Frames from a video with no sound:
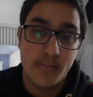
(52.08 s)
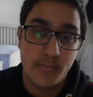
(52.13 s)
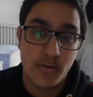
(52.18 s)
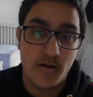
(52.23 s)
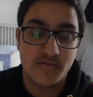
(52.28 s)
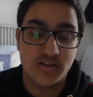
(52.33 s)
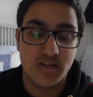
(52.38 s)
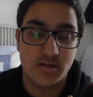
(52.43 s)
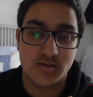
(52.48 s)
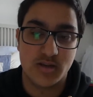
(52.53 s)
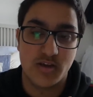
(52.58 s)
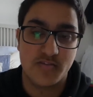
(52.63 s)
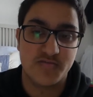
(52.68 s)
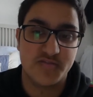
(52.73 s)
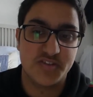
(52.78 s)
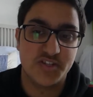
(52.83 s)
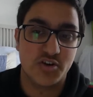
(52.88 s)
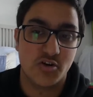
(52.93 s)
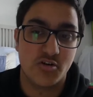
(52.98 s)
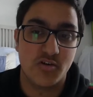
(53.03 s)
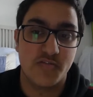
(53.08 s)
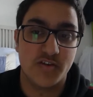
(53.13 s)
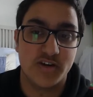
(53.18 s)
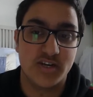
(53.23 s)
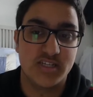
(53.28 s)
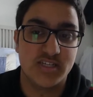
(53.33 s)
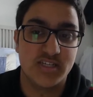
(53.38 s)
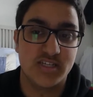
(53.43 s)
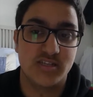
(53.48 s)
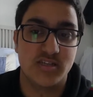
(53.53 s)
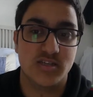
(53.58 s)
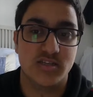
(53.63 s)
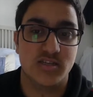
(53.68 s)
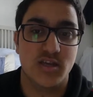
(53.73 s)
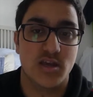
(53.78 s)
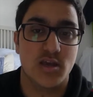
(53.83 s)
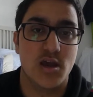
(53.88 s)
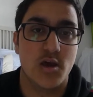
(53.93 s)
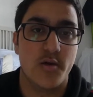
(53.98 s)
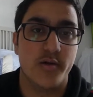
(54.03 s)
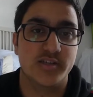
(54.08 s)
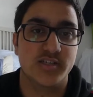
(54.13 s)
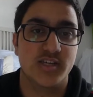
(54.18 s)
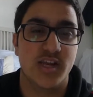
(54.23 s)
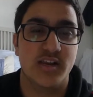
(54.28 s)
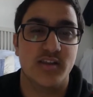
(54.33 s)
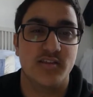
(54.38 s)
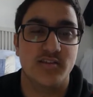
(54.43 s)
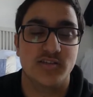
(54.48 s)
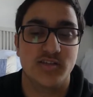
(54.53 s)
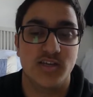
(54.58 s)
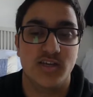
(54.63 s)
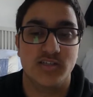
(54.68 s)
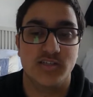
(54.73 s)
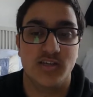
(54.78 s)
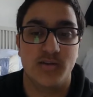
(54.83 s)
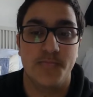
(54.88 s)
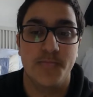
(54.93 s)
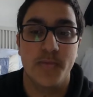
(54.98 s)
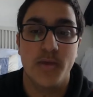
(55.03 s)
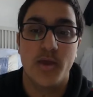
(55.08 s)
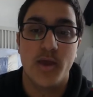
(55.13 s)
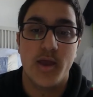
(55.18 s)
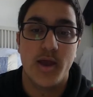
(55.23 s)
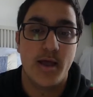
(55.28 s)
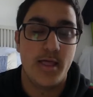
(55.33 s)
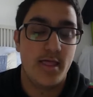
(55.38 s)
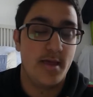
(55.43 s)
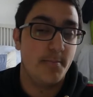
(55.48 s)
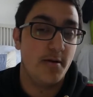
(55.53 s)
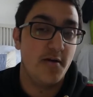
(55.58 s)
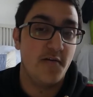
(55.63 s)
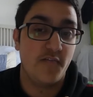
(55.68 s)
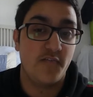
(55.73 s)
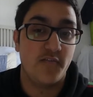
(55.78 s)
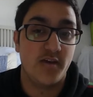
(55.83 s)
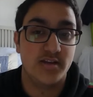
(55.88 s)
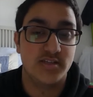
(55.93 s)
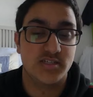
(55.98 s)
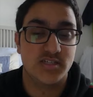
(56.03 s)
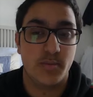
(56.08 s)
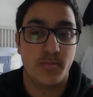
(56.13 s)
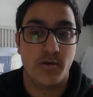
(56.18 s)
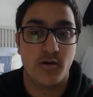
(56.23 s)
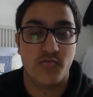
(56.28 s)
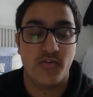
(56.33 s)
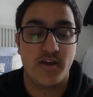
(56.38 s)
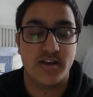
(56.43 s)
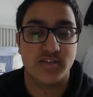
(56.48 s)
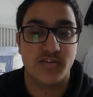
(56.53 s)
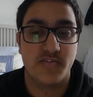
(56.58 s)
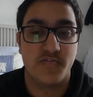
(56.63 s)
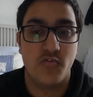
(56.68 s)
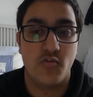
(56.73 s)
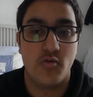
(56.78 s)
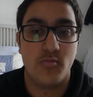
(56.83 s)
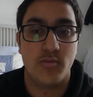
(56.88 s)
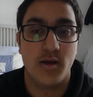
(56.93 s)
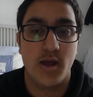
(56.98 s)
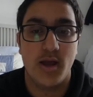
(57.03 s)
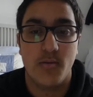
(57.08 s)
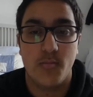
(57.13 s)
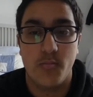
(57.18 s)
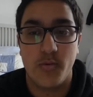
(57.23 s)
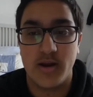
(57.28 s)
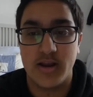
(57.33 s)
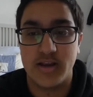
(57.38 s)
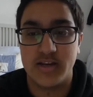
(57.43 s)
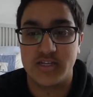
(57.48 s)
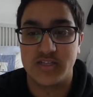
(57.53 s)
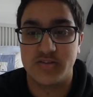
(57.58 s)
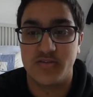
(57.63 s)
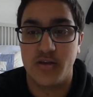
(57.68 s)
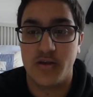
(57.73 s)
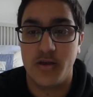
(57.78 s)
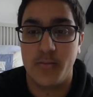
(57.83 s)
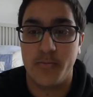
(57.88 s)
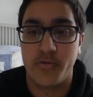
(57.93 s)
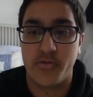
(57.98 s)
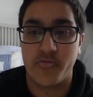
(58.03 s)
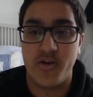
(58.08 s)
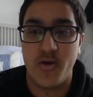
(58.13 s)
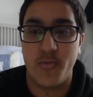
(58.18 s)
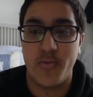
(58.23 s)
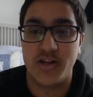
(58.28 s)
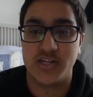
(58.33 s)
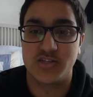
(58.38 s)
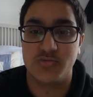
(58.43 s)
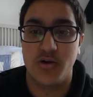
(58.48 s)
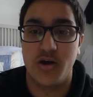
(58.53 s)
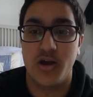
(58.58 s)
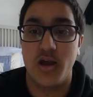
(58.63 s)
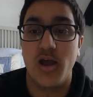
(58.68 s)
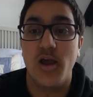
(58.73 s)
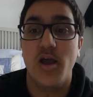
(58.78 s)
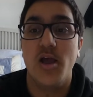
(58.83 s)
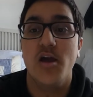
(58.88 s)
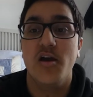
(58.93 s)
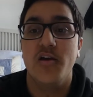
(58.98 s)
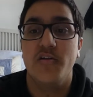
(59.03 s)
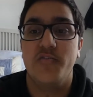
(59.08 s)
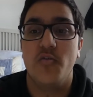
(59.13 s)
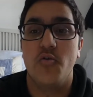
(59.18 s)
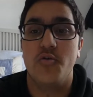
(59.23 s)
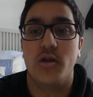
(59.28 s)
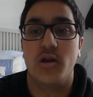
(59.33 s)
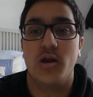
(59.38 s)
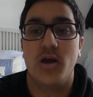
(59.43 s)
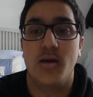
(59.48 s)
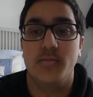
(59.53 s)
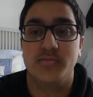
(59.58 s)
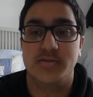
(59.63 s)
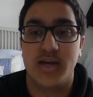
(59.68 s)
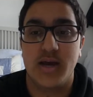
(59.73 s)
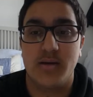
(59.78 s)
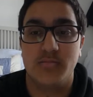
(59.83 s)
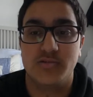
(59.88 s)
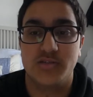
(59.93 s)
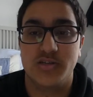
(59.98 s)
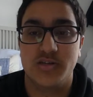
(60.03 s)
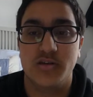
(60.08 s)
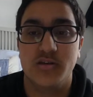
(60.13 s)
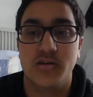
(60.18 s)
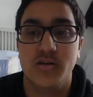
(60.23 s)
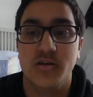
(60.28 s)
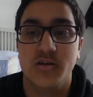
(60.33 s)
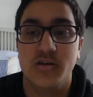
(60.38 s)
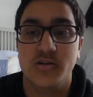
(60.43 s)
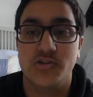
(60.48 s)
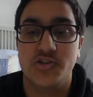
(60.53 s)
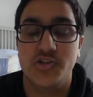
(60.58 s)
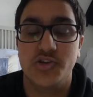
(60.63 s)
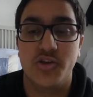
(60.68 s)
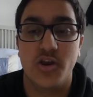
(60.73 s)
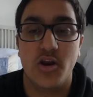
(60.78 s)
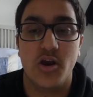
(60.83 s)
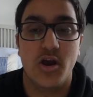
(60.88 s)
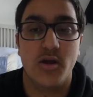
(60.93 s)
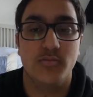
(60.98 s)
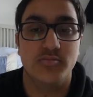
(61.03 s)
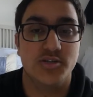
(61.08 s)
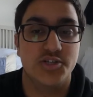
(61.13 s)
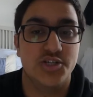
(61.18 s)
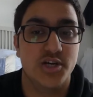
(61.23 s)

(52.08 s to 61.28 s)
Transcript: both teams have struggled for consistency going into the end of the season, and they're both in similar range of form. Welling's 3 wins were 4-0 at home to Hampton, 2-0 at home to